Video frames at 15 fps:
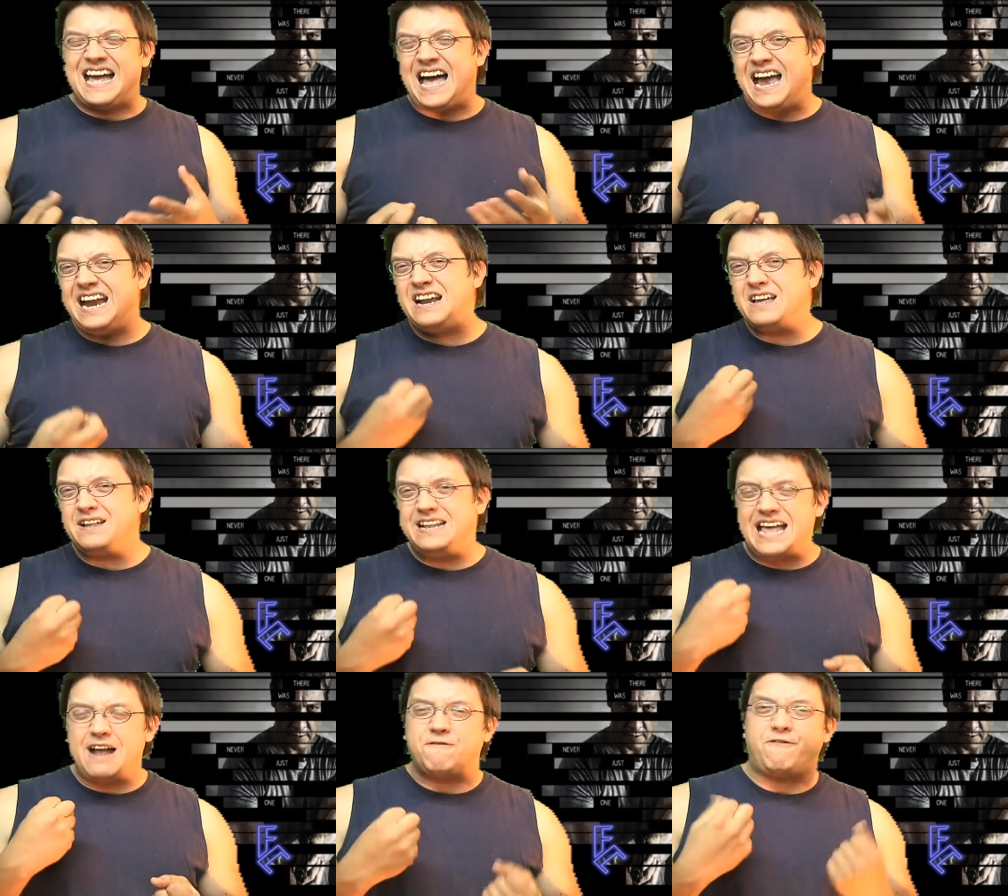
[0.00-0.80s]
kind
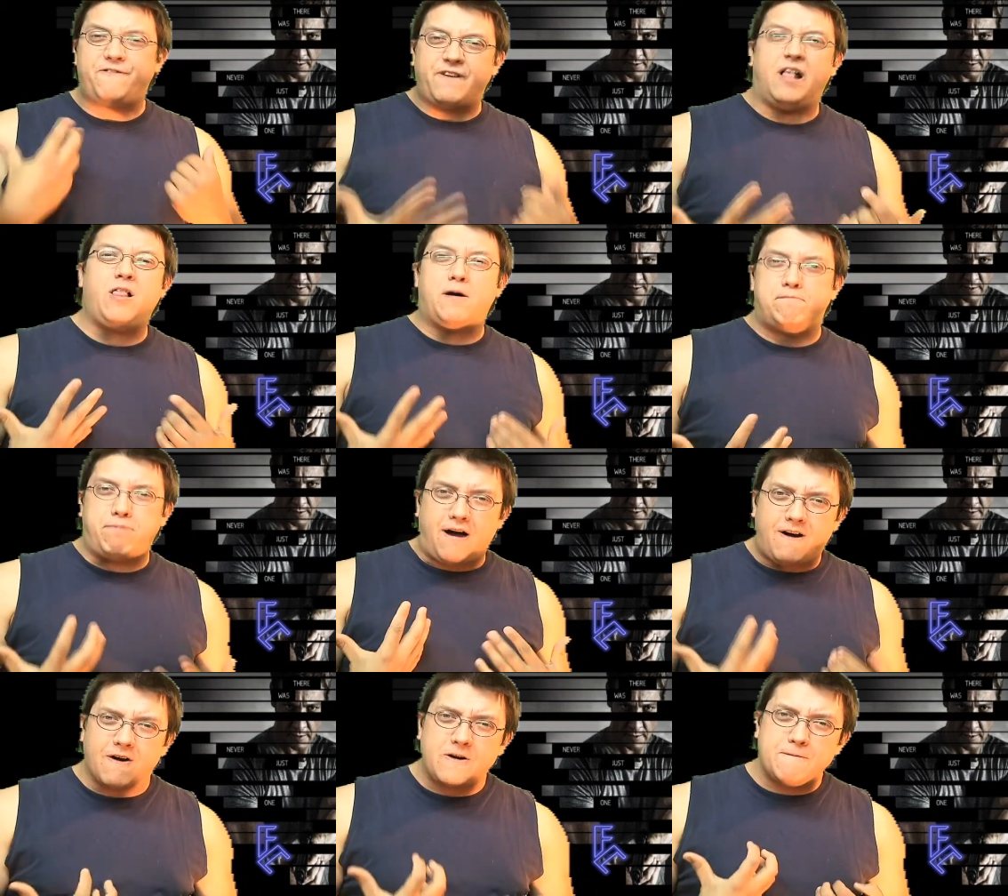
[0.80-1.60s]
of not fell
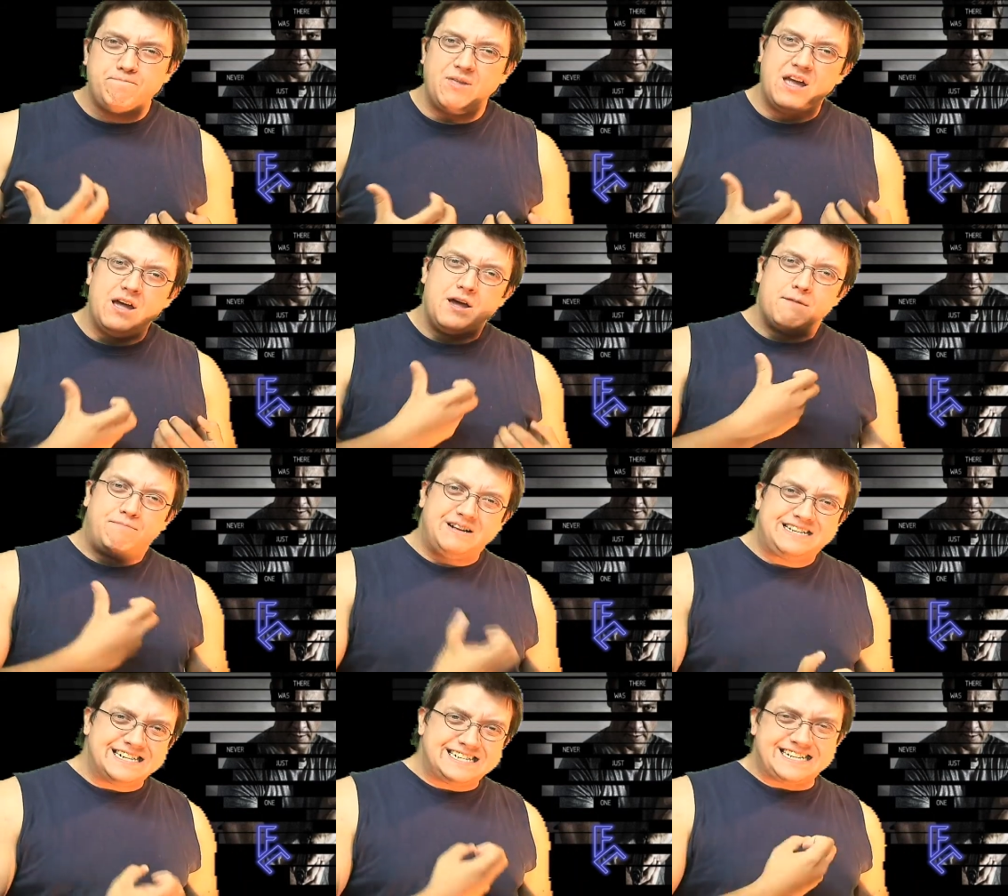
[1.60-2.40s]
apart,
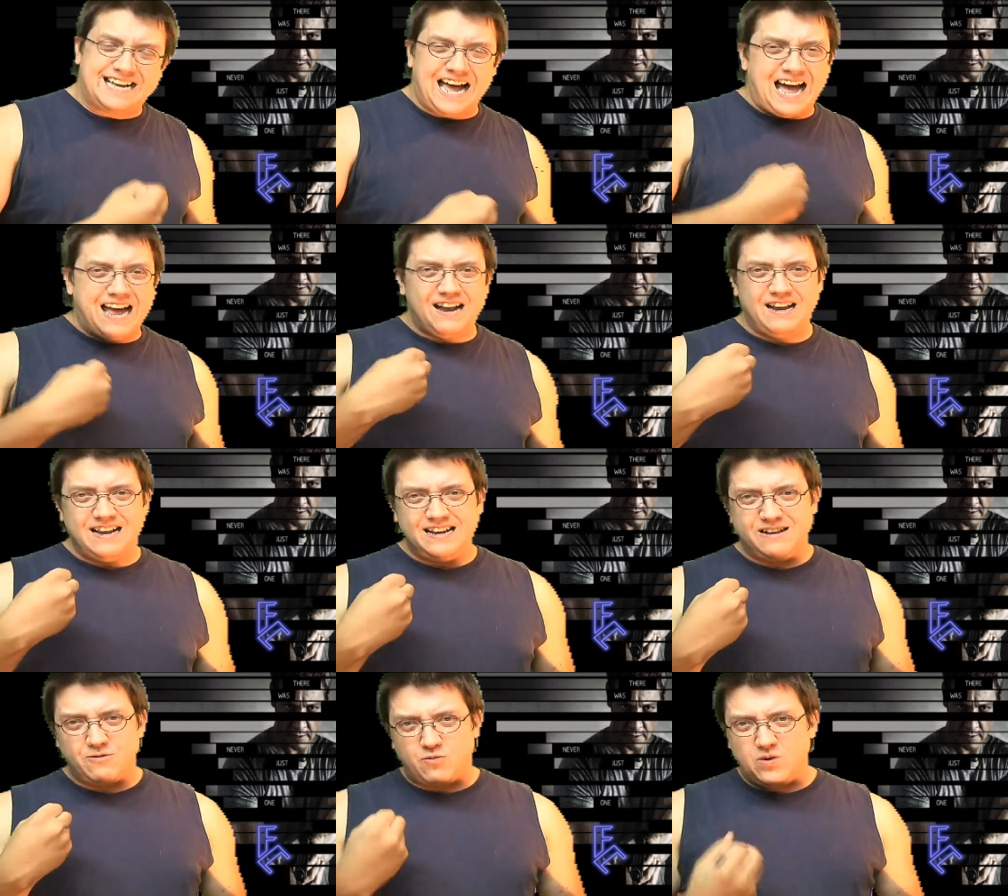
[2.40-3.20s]
but just got
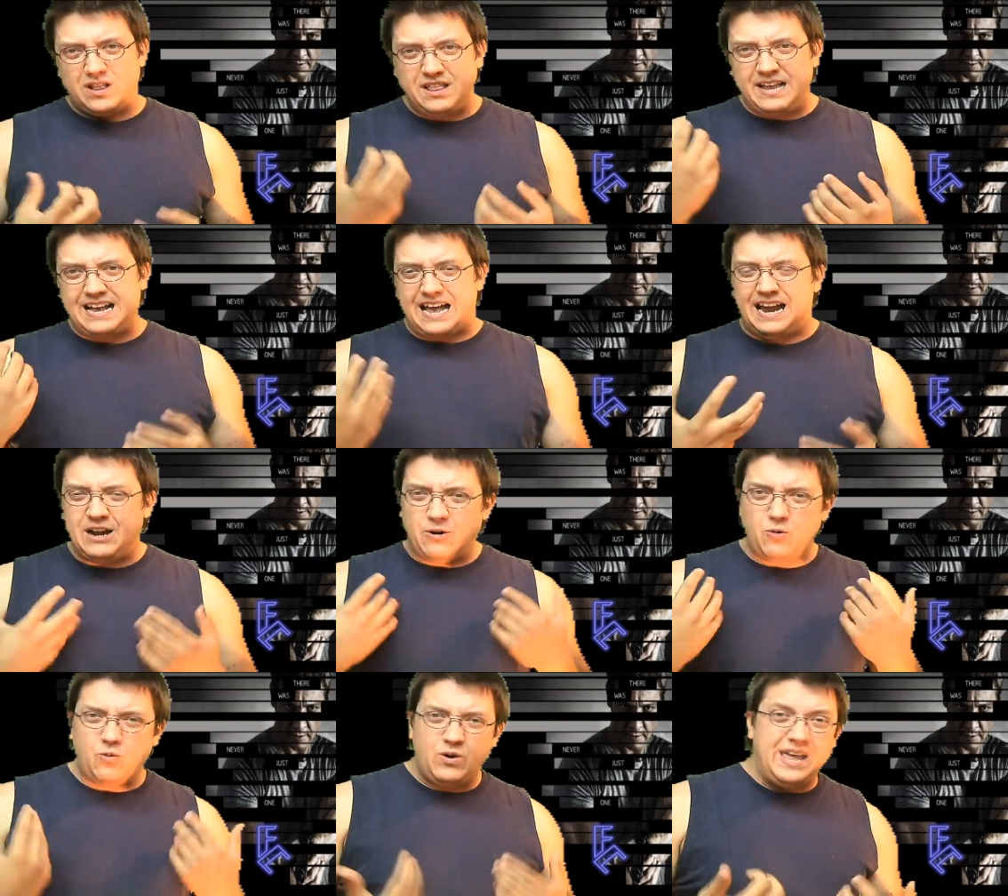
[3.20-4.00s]
really
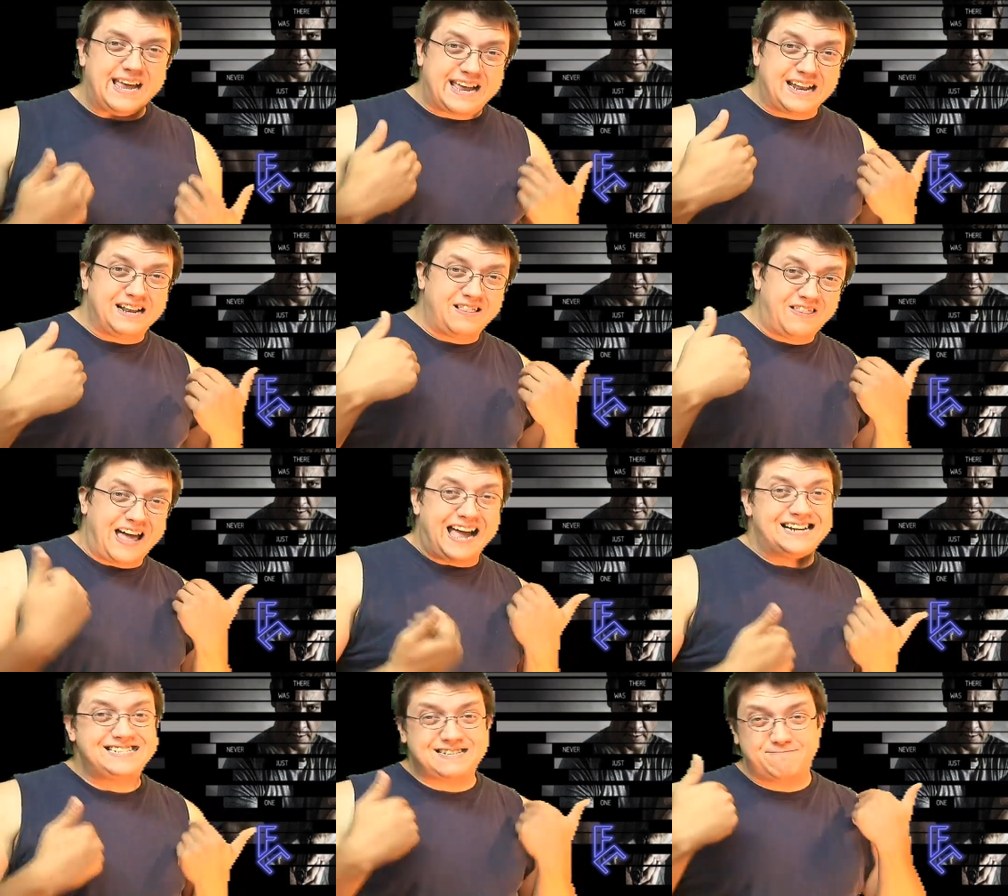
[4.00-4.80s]
kind of weak, and the
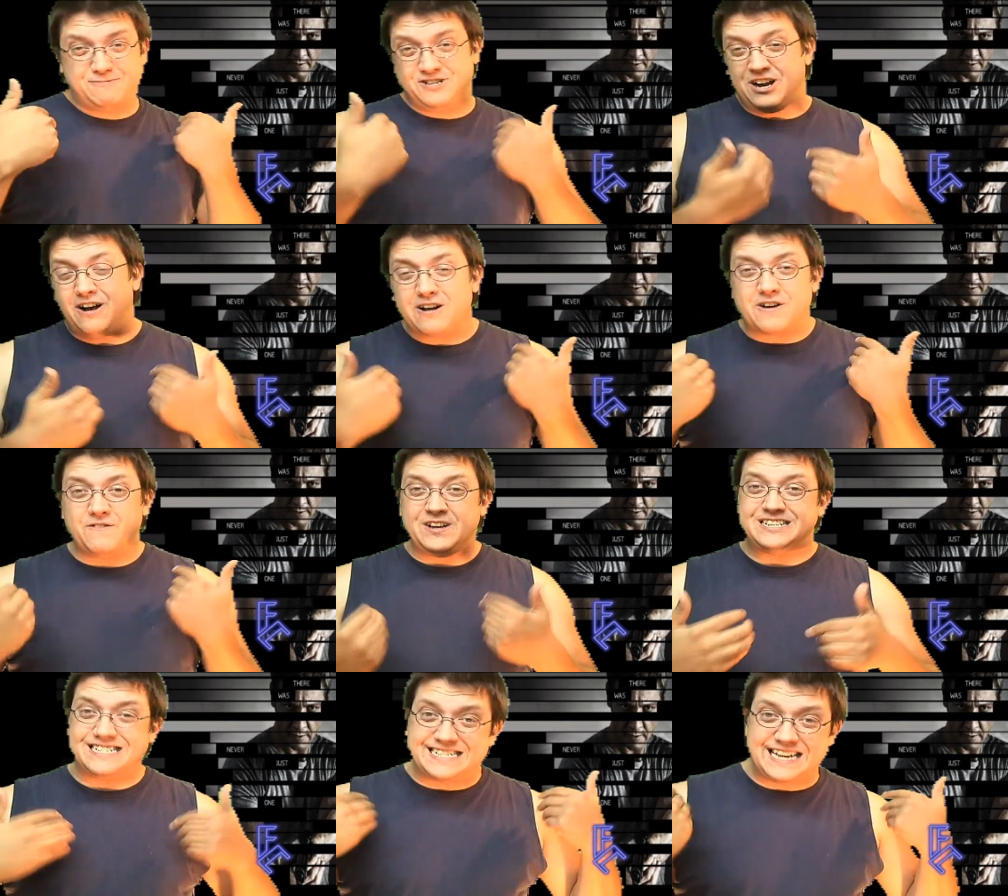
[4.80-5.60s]
last chunk of
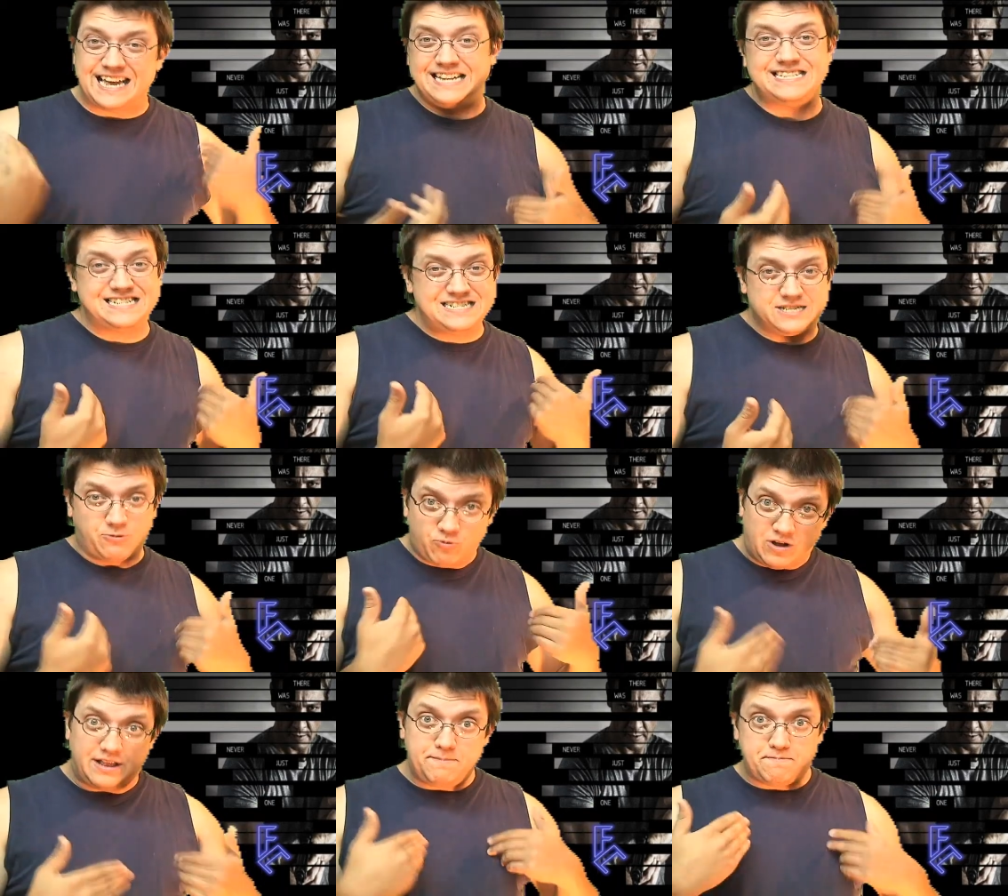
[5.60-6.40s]
it just ends in this
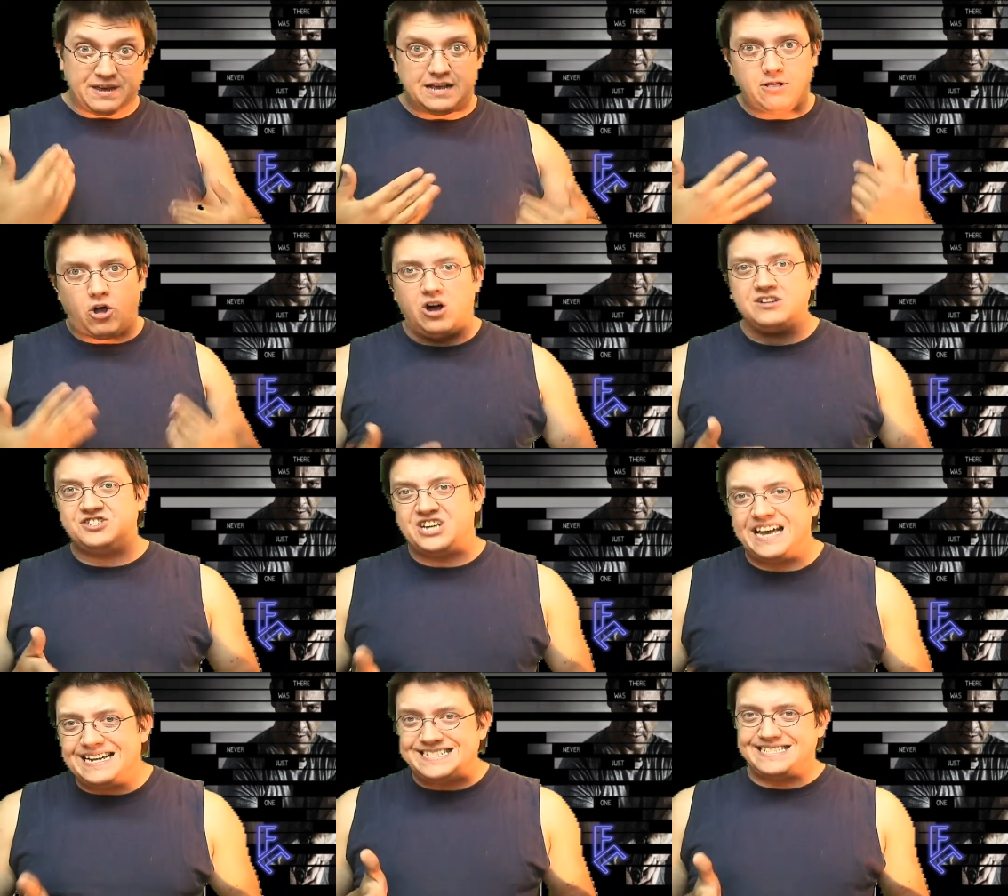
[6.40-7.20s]
really big long
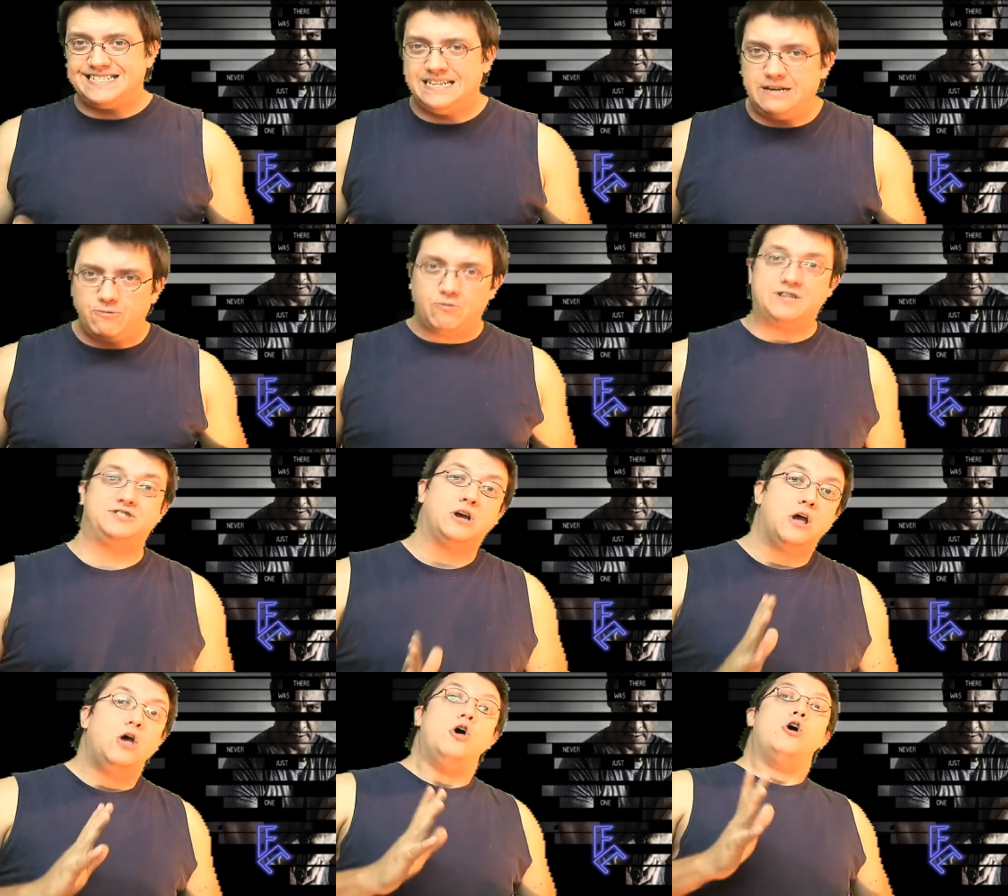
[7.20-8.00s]
chase scene, which,